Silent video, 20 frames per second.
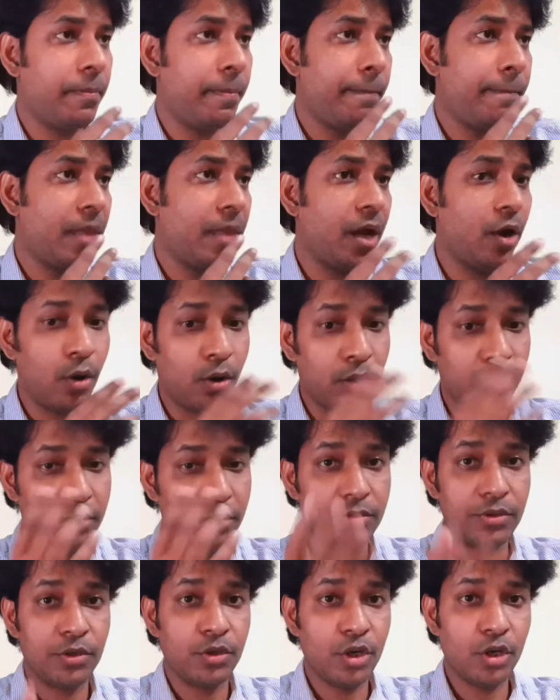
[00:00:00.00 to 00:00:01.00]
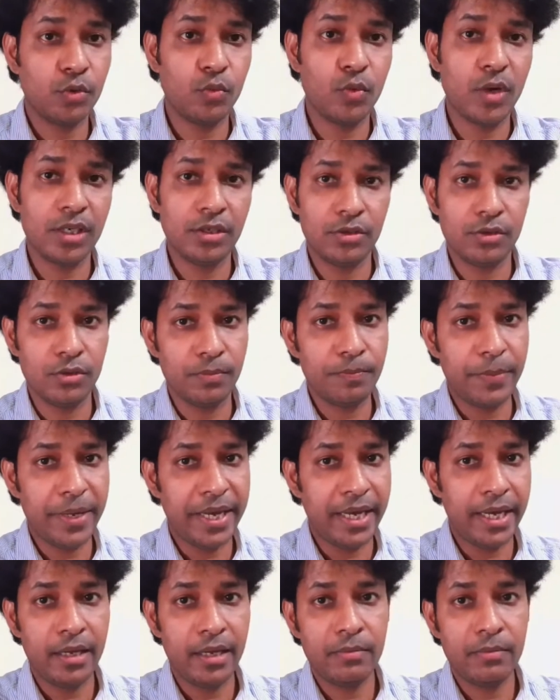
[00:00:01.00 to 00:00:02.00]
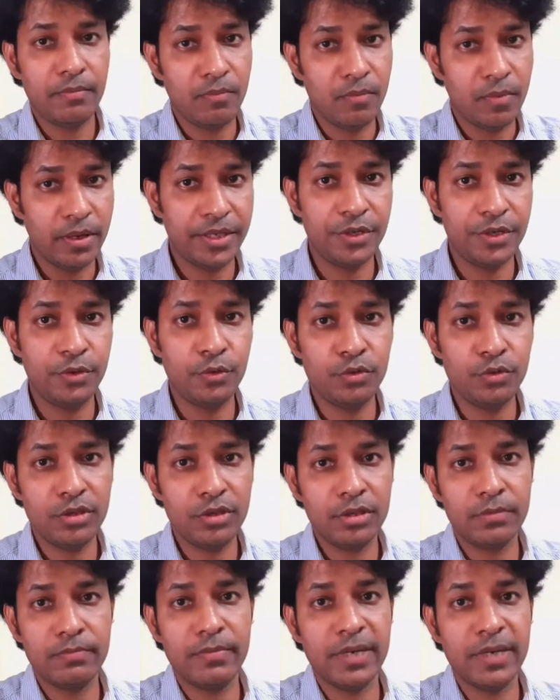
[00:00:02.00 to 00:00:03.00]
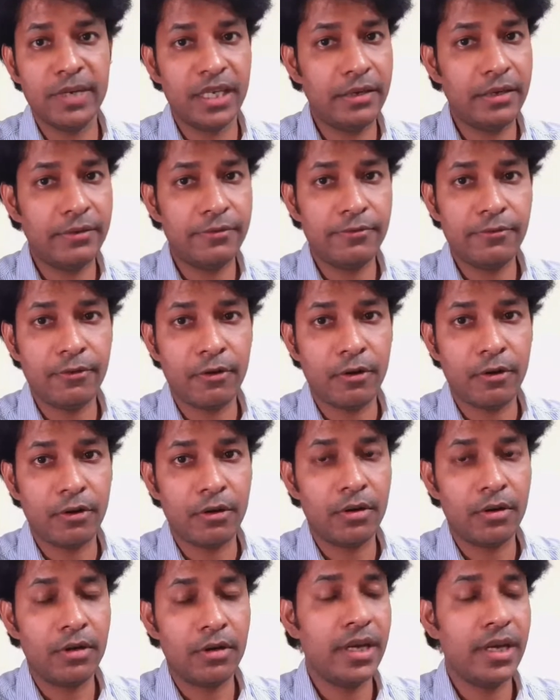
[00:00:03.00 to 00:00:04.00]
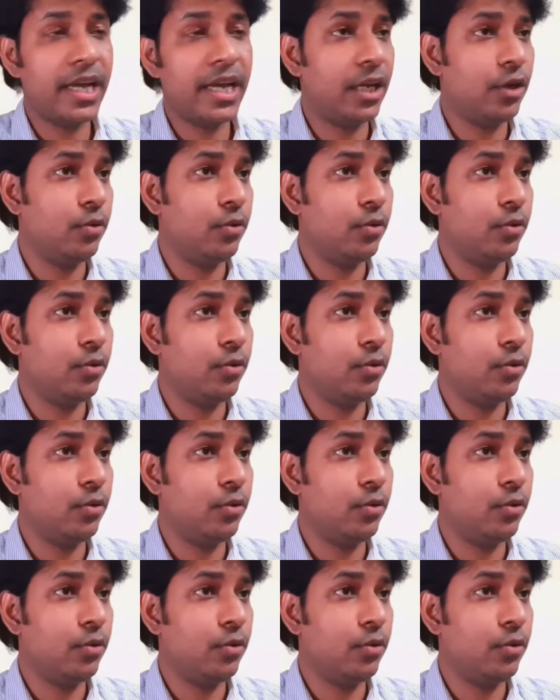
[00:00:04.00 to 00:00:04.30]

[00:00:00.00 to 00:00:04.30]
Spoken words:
or do not want to pay huge money for Adobe products.